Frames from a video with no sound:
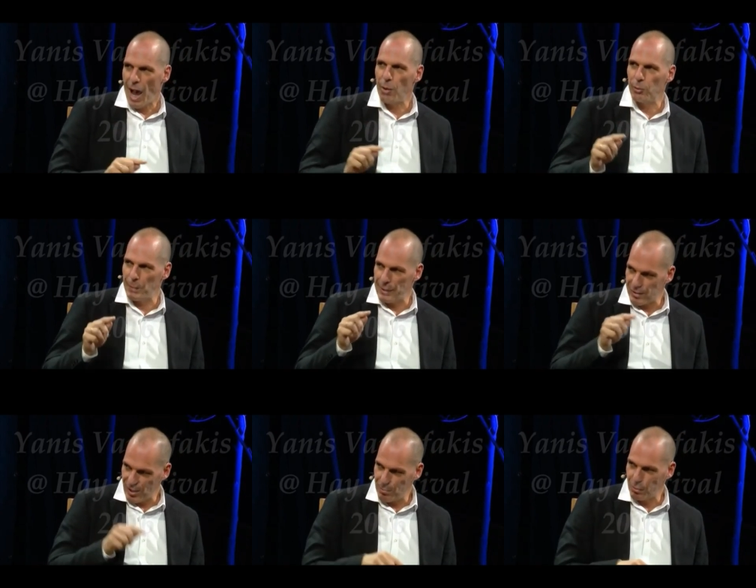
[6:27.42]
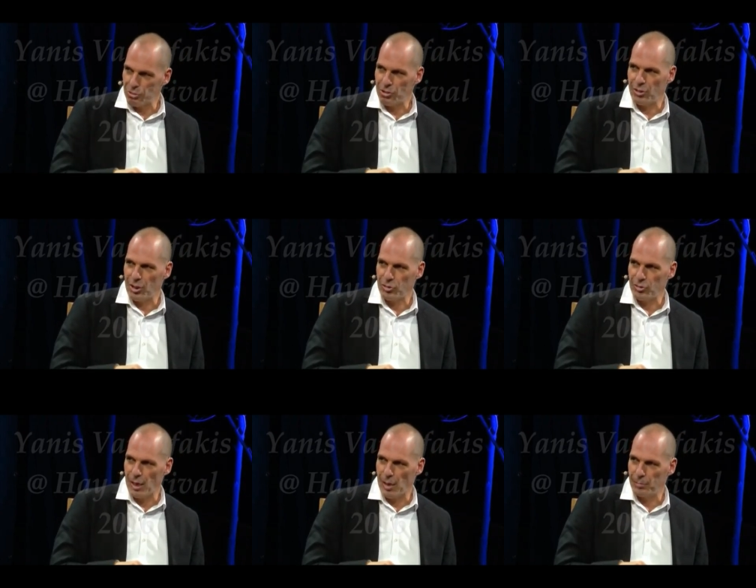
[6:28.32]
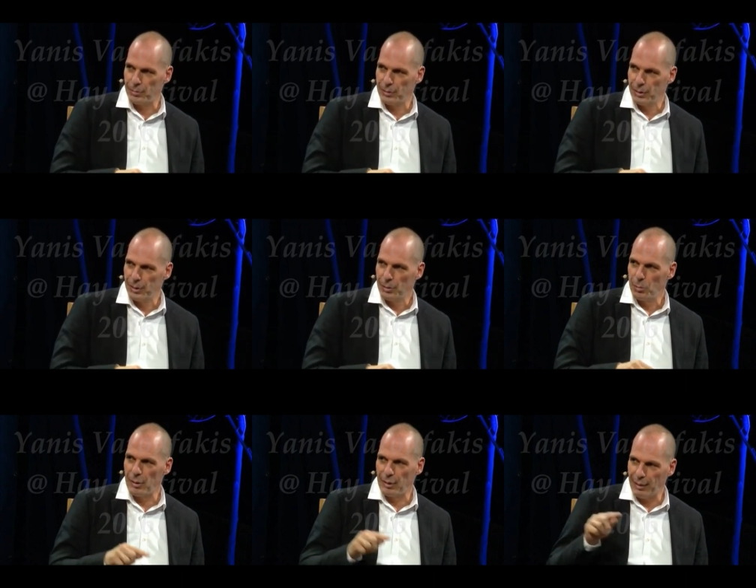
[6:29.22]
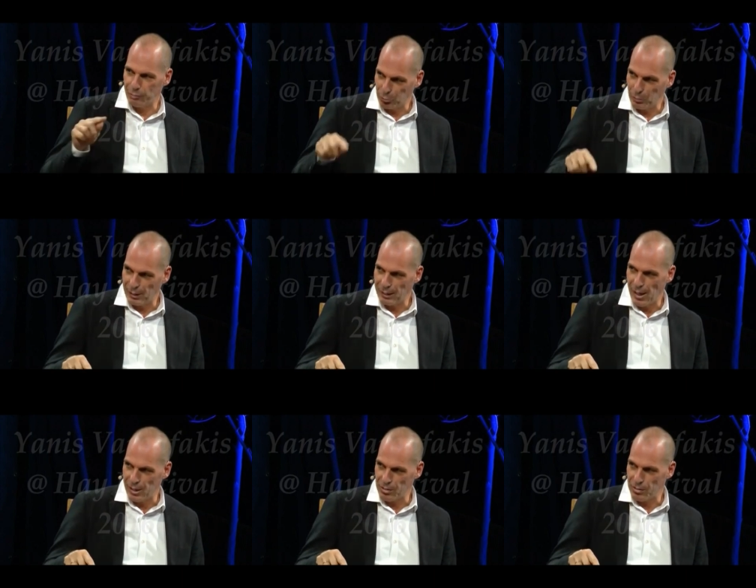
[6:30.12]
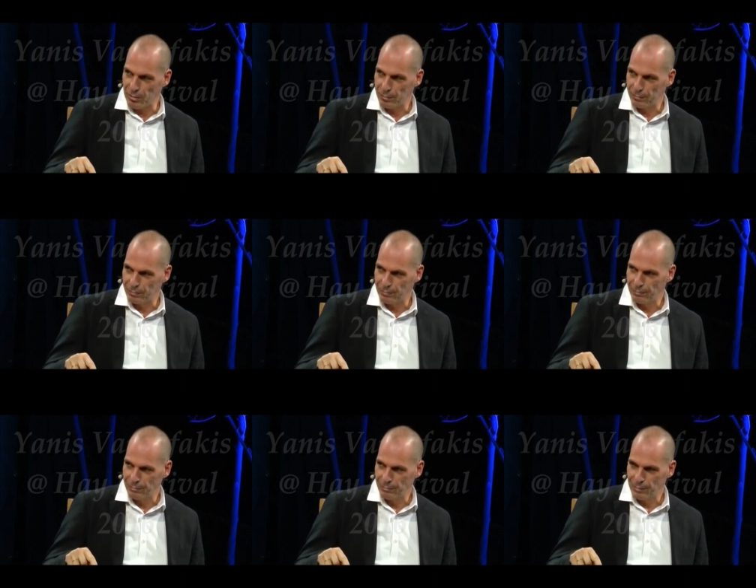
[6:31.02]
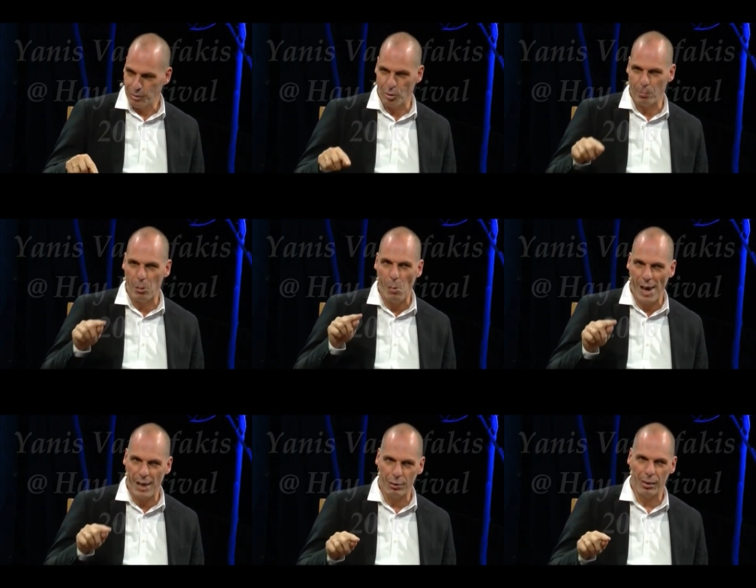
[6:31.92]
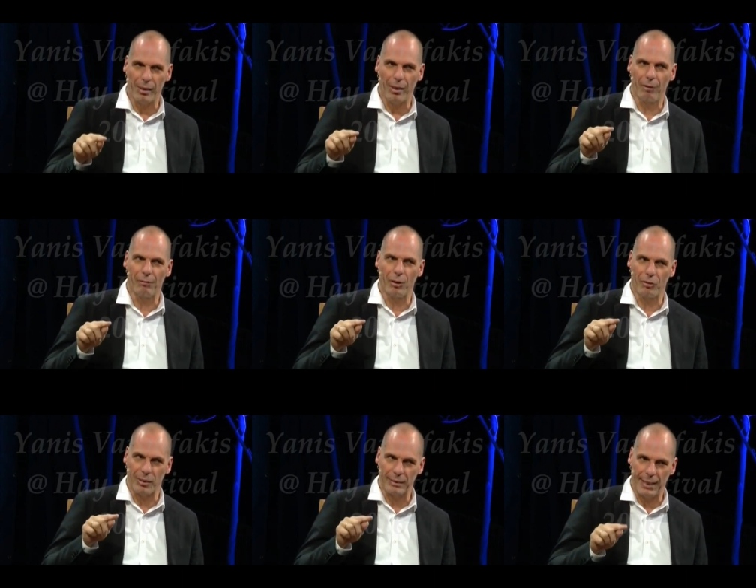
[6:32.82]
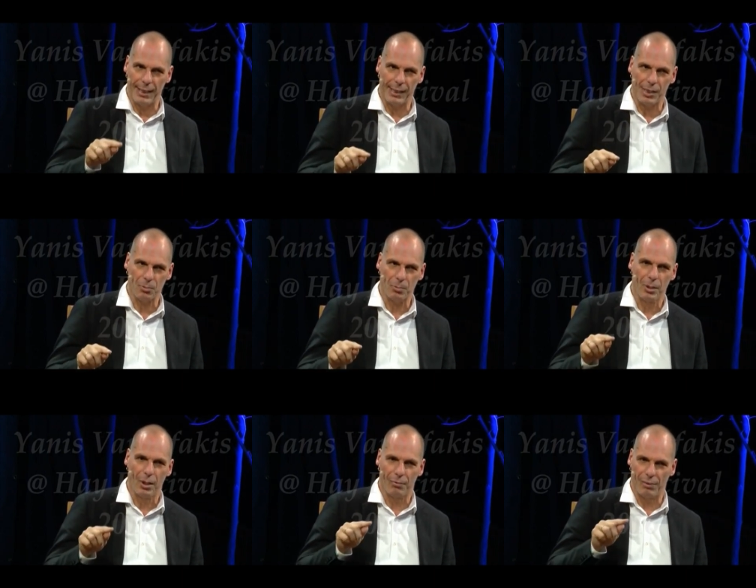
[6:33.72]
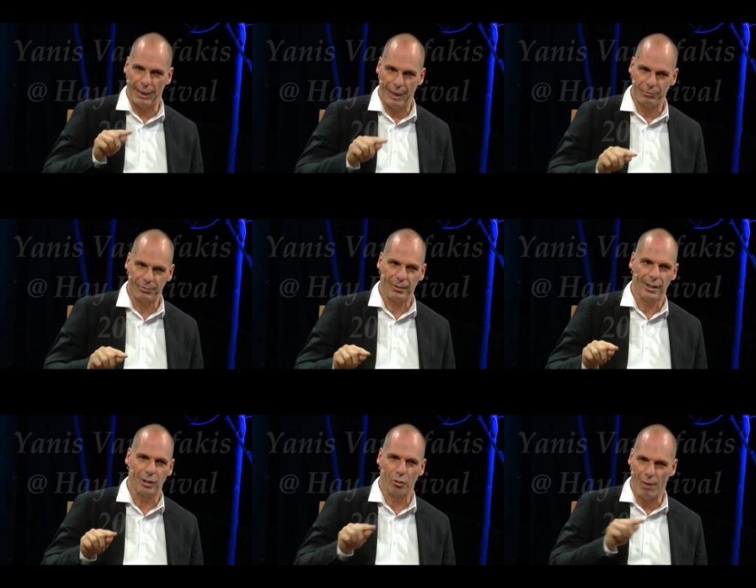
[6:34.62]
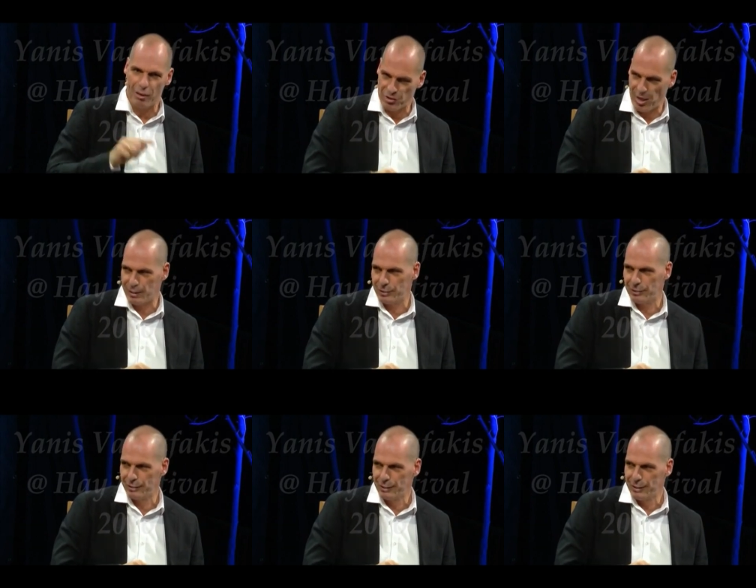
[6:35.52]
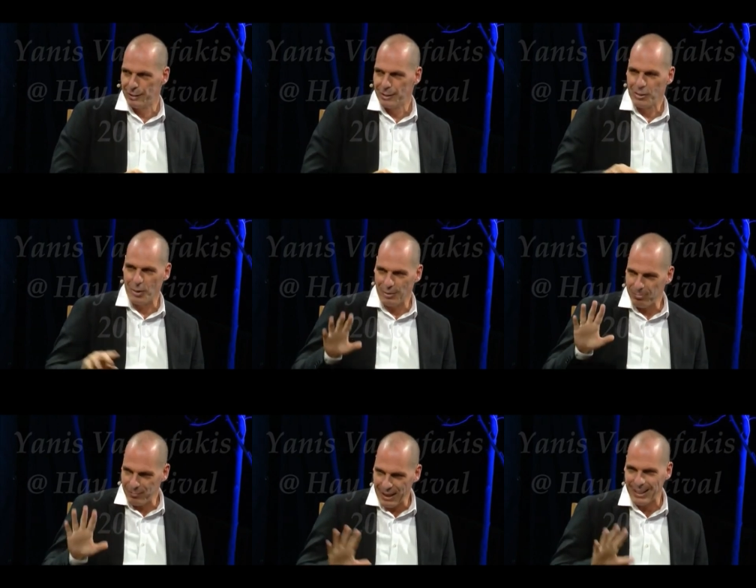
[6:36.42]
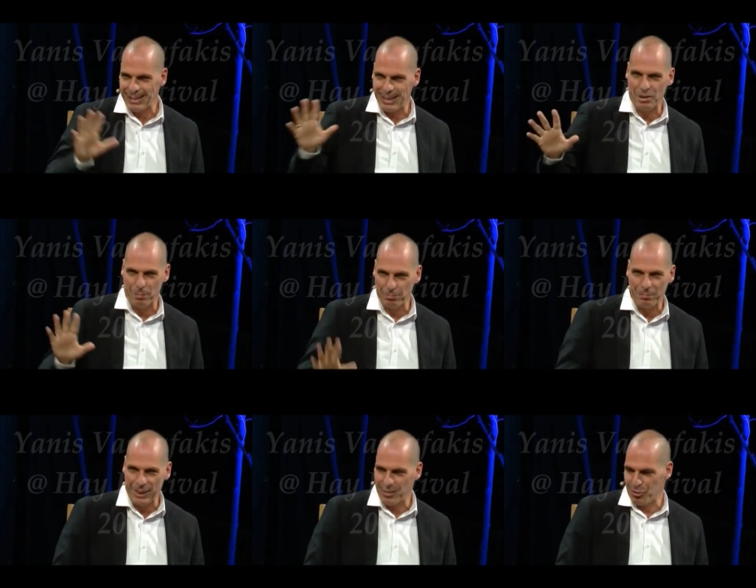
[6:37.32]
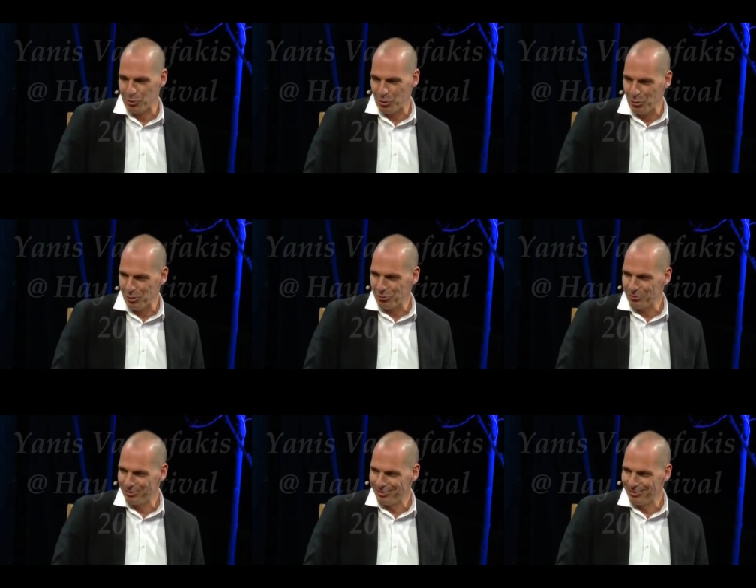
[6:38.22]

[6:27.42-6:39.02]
I would be in the same concentration camp with left wing guards. So beware of the authoritarianism of the left and of our side. So that, I think, is my answer to your question.